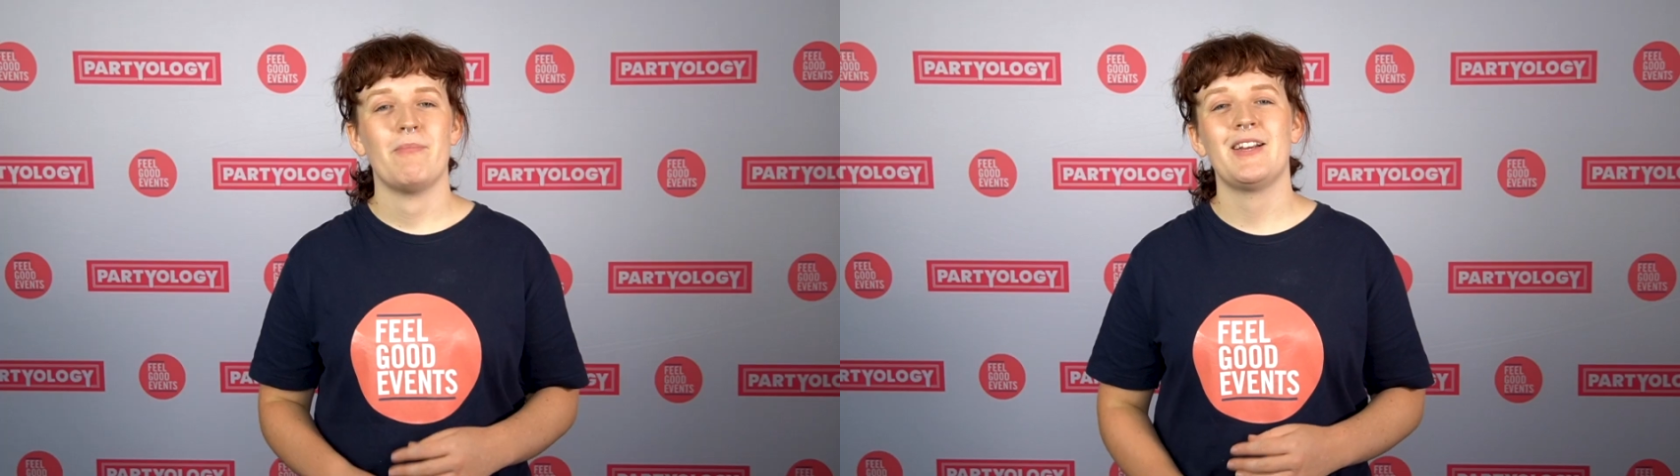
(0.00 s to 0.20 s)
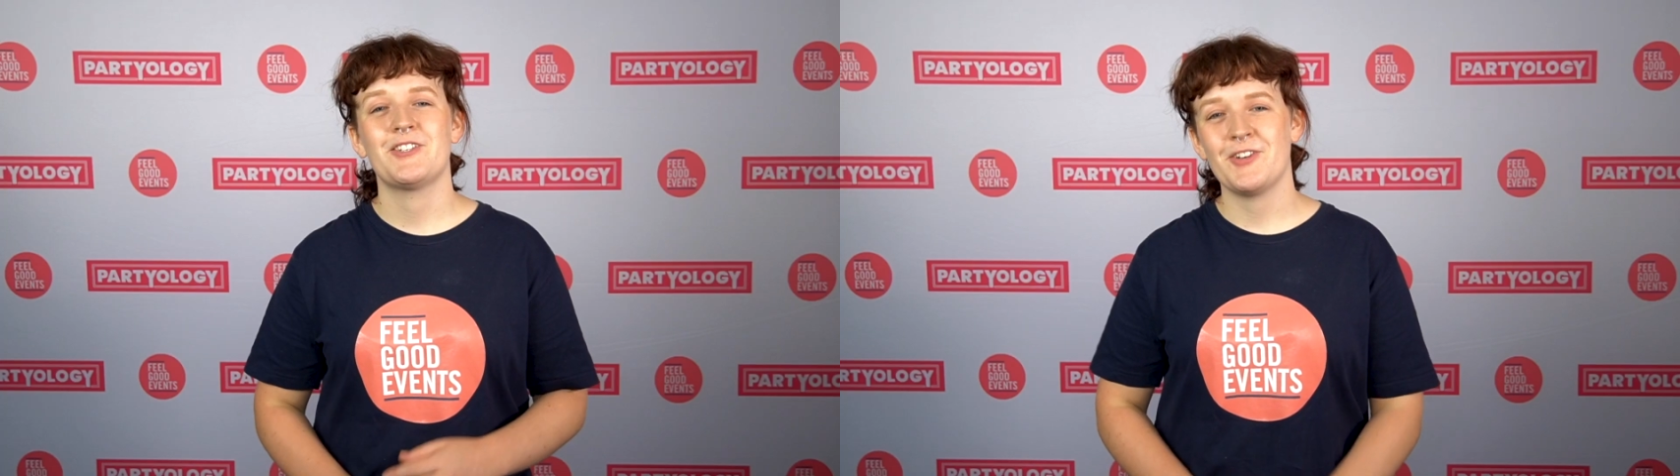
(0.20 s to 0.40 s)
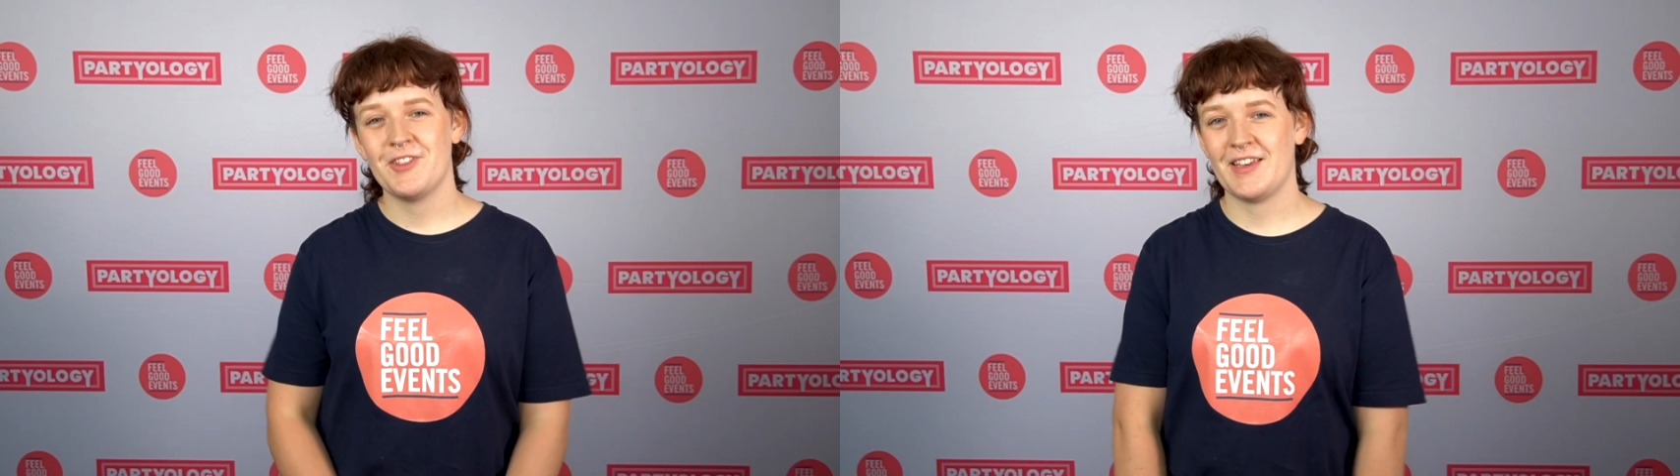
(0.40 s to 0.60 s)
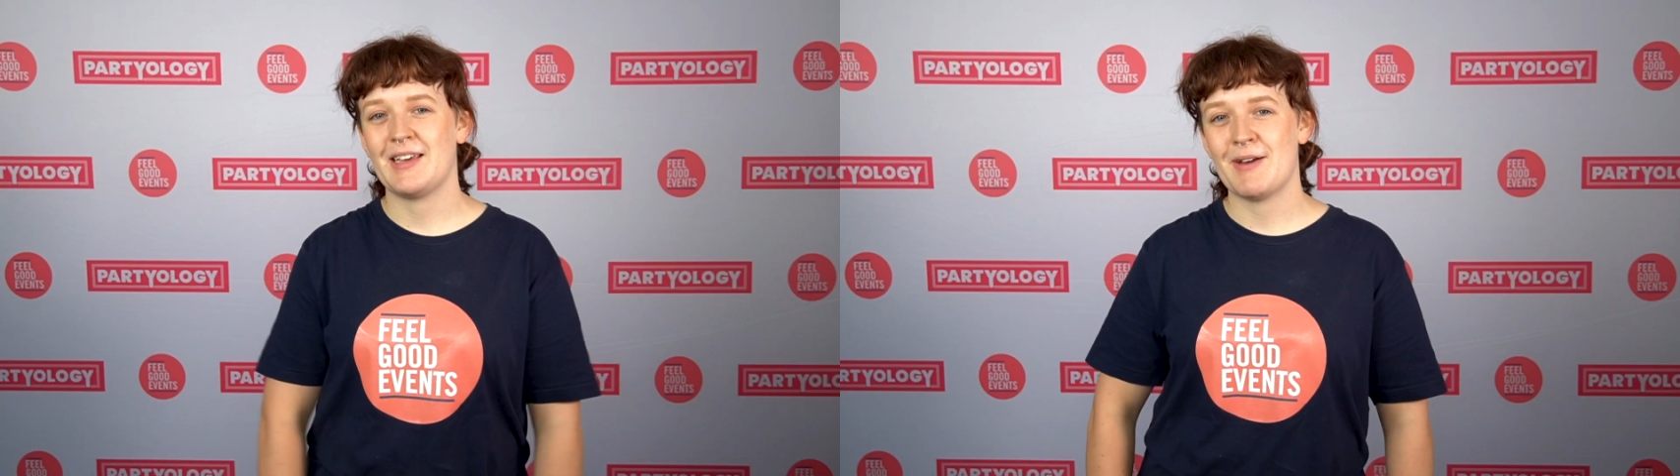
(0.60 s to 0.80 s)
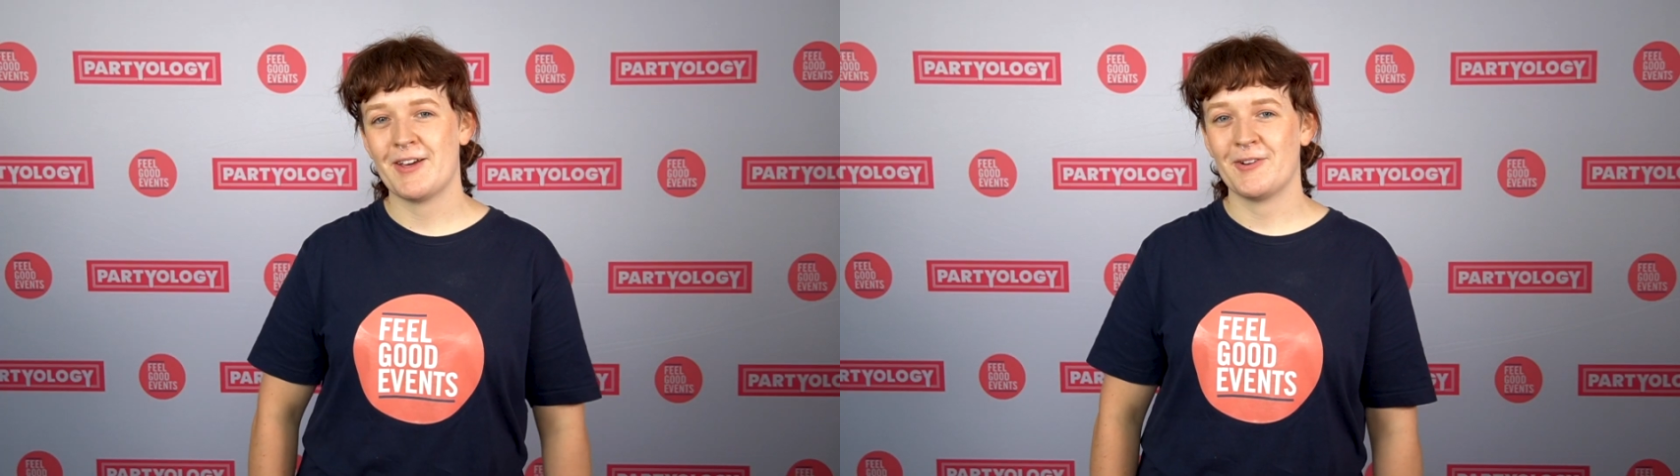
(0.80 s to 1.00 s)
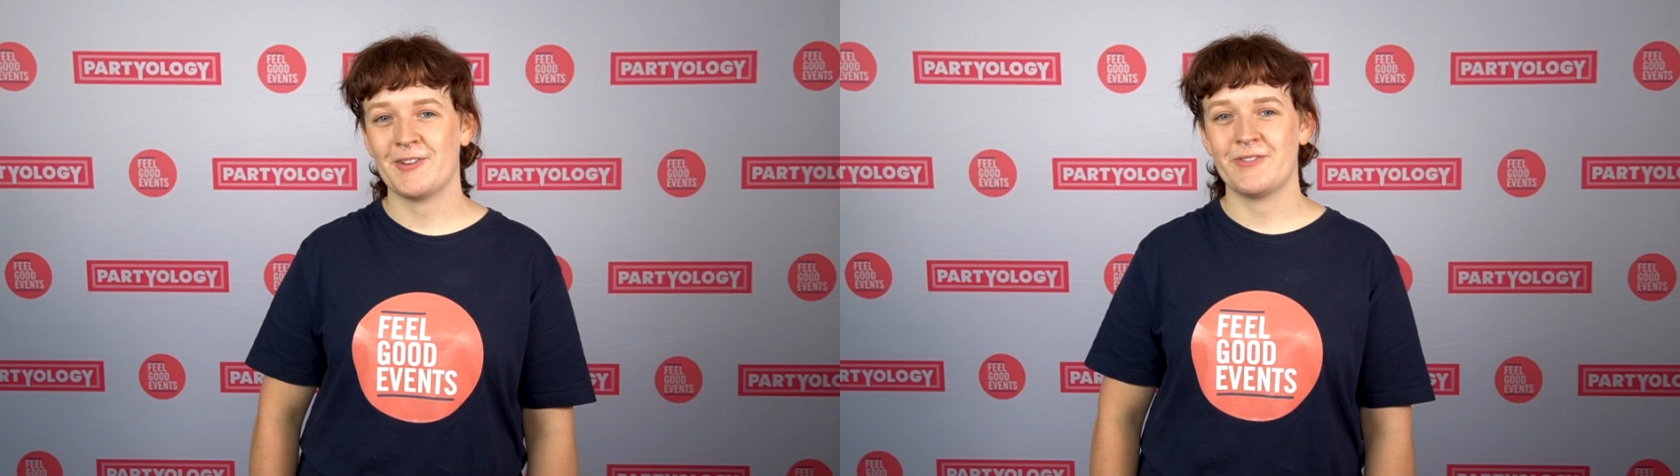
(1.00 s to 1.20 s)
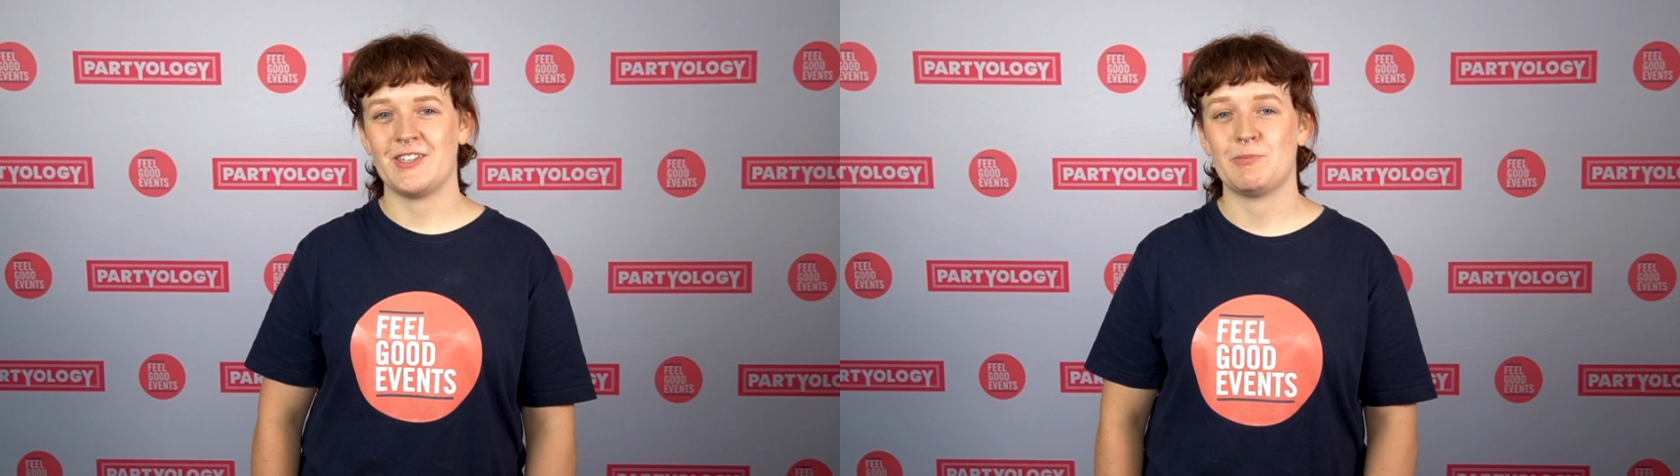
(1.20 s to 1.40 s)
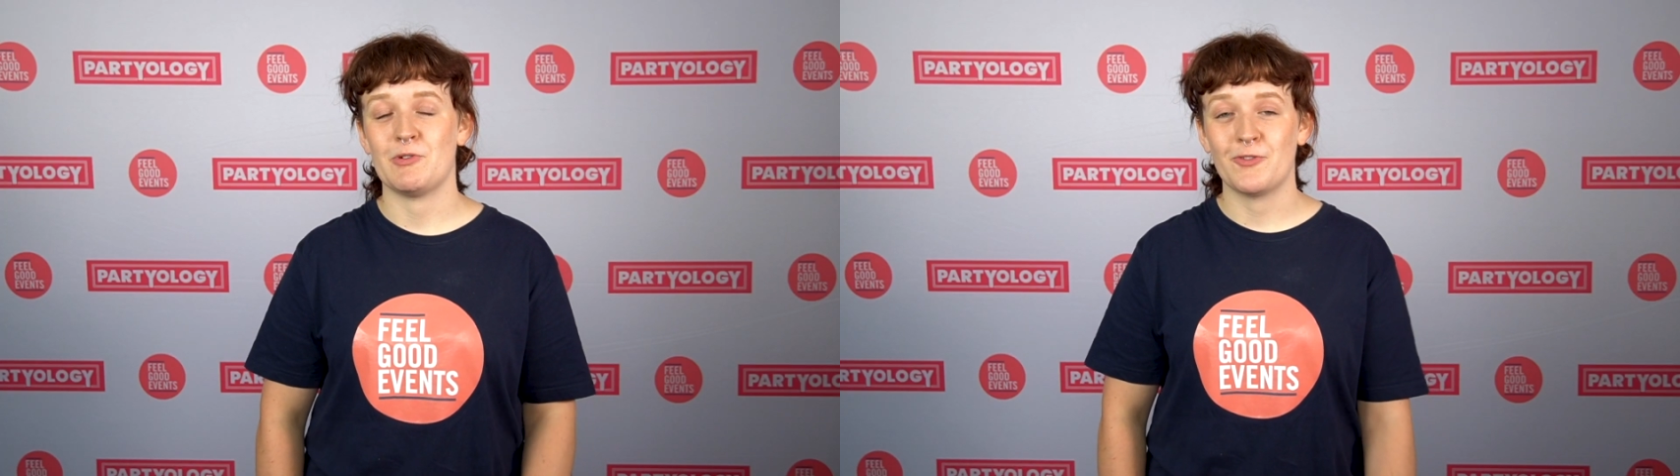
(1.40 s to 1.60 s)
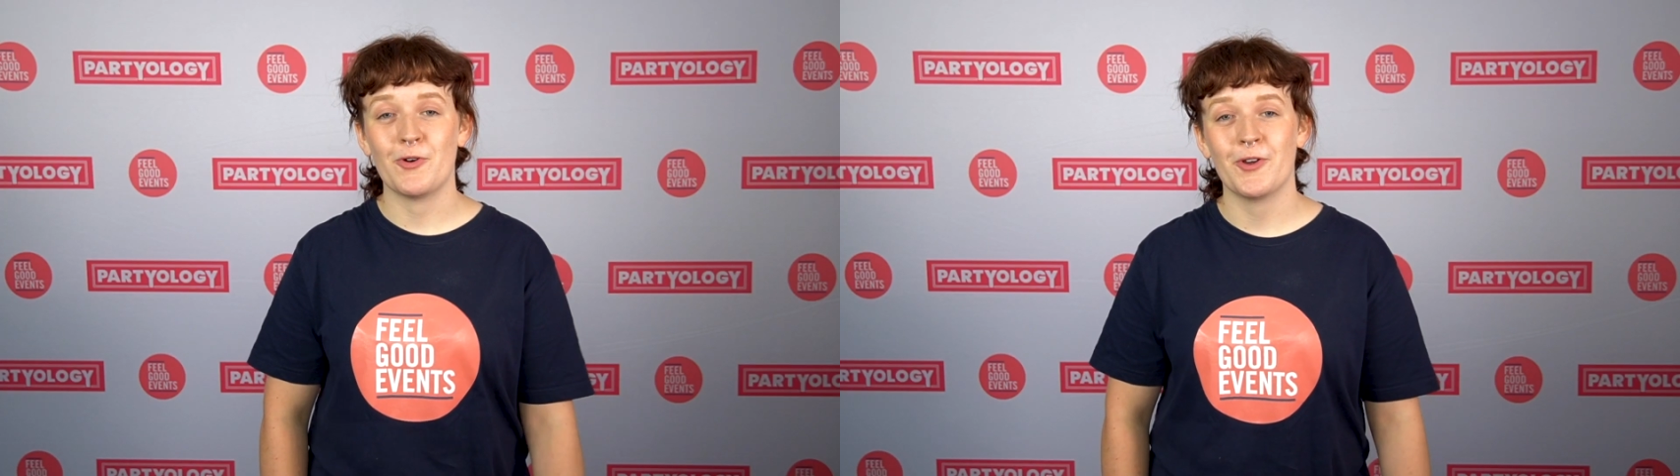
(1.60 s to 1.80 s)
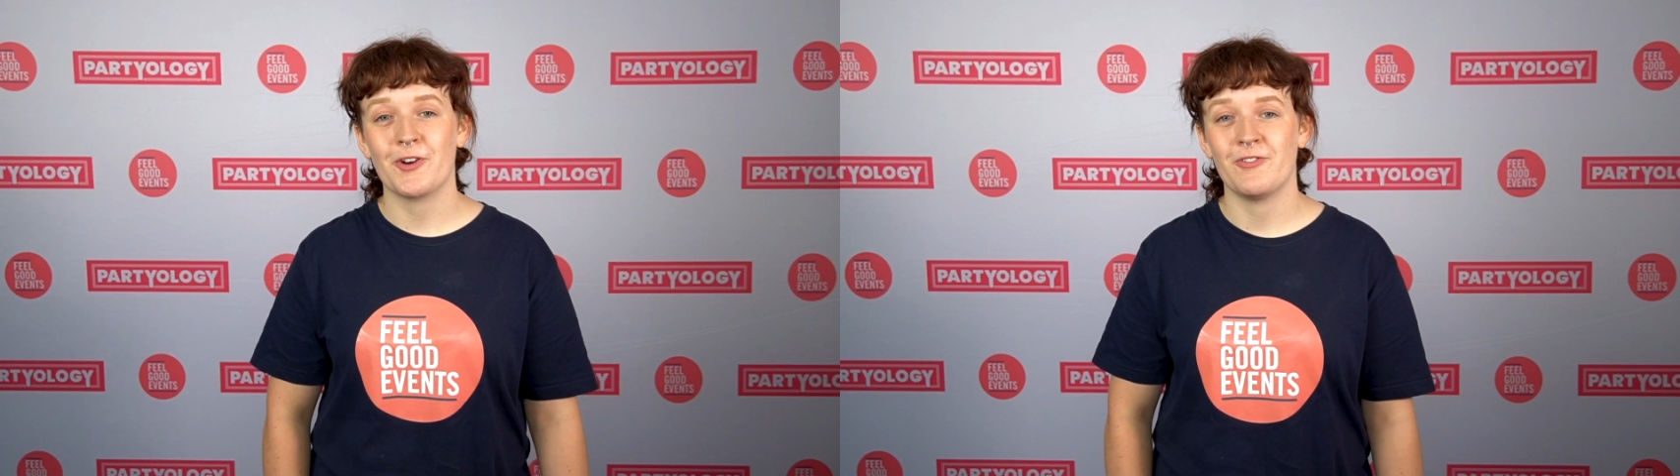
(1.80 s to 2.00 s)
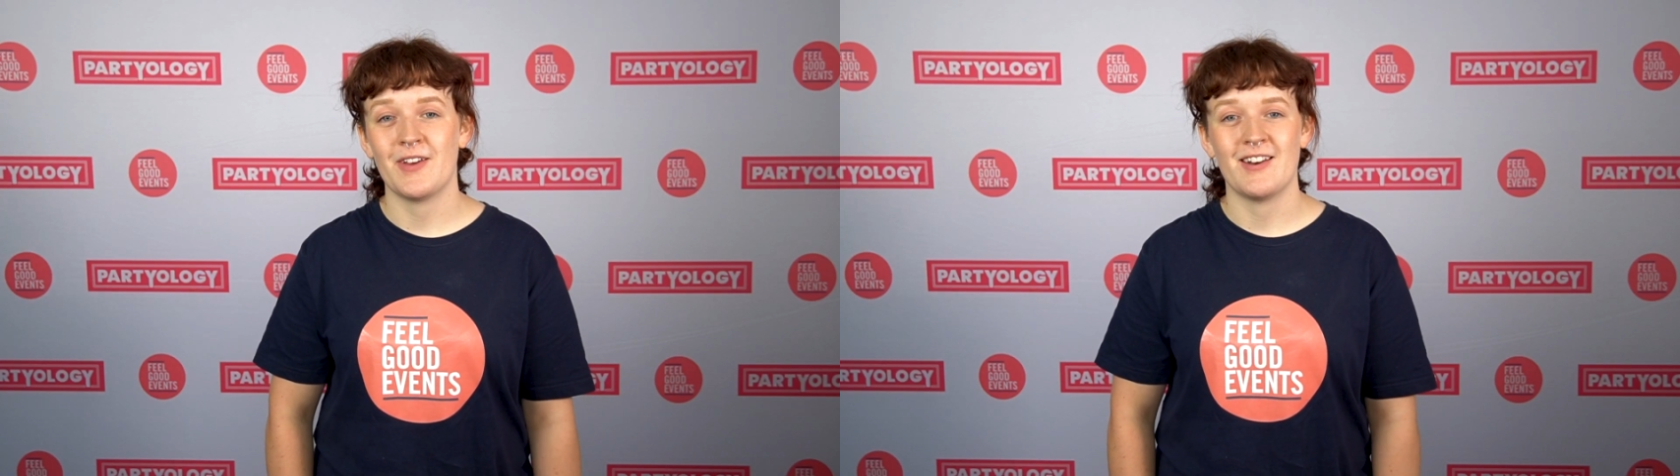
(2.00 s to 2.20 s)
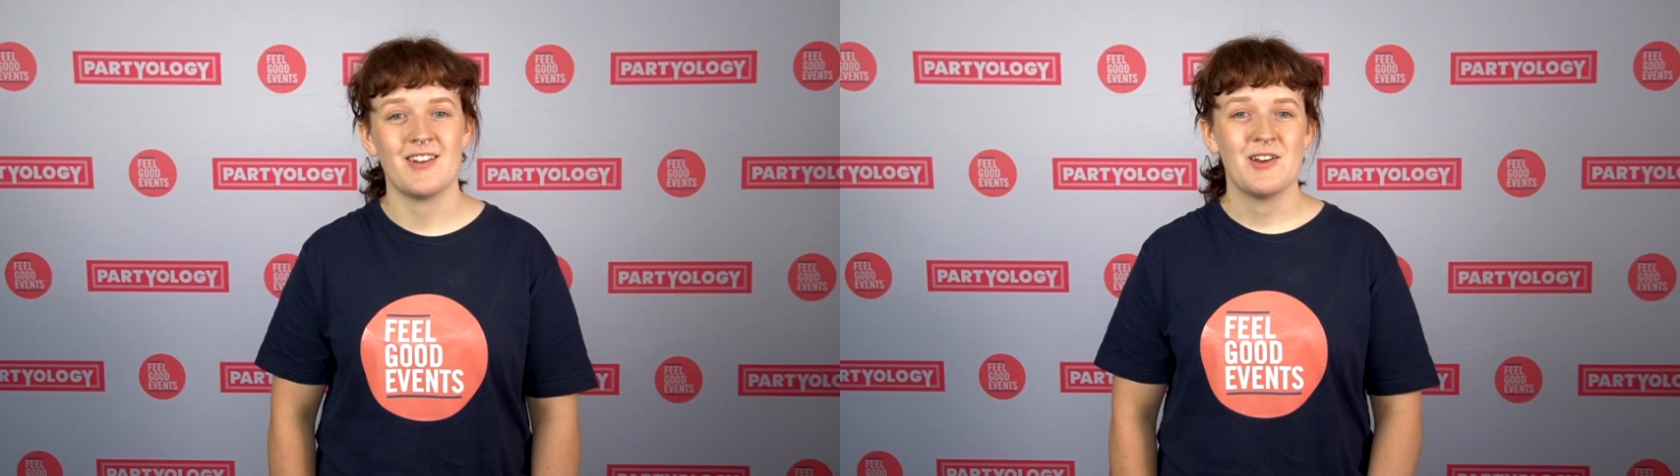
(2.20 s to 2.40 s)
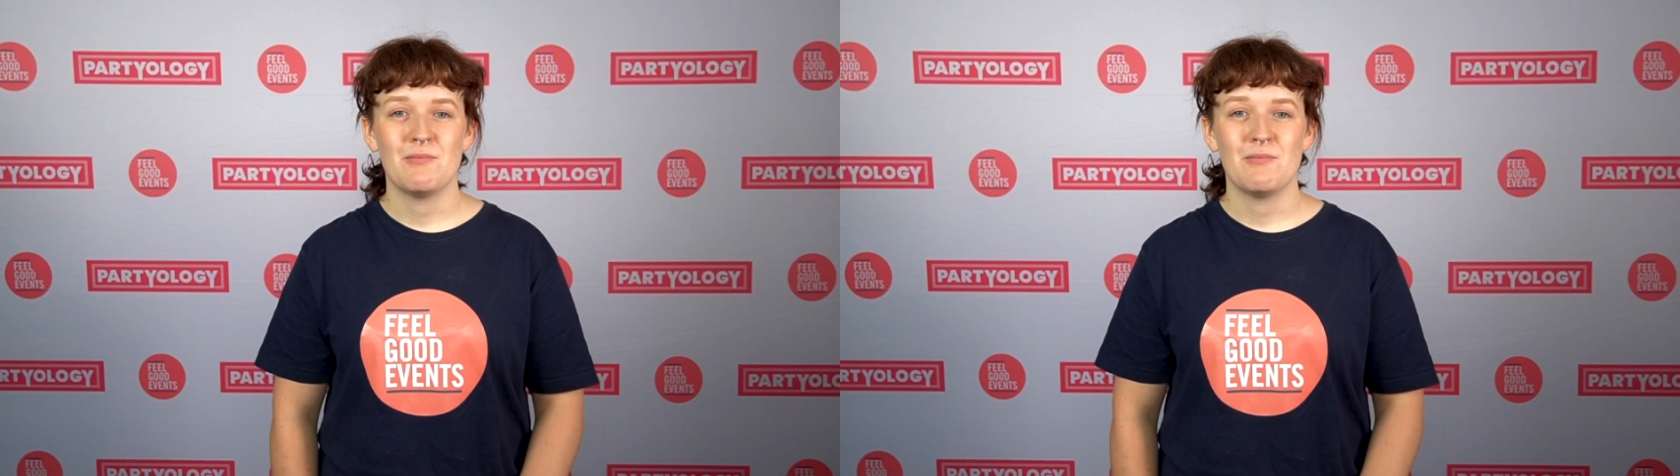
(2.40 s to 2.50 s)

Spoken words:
Make sure you think about all of this before your event,